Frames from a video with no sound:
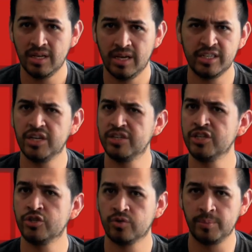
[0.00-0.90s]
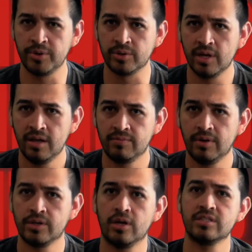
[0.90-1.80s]
In a touching tribute,
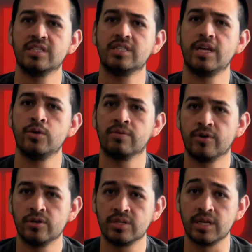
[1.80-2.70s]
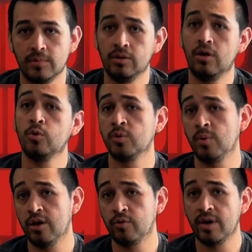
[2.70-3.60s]
Valdosta State University, along with
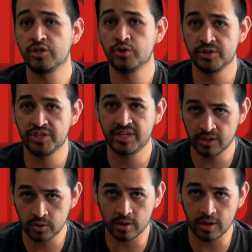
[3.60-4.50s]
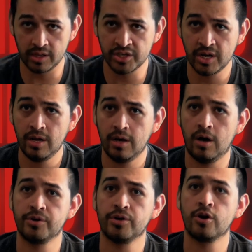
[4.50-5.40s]
Wiregrass Georgia Technical College,
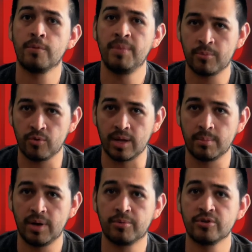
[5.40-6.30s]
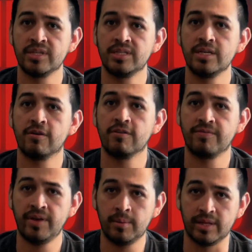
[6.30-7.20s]
honored her memory by presenting her
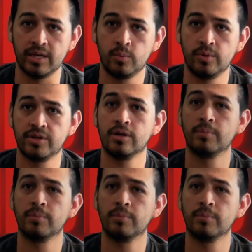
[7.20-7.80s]
family with her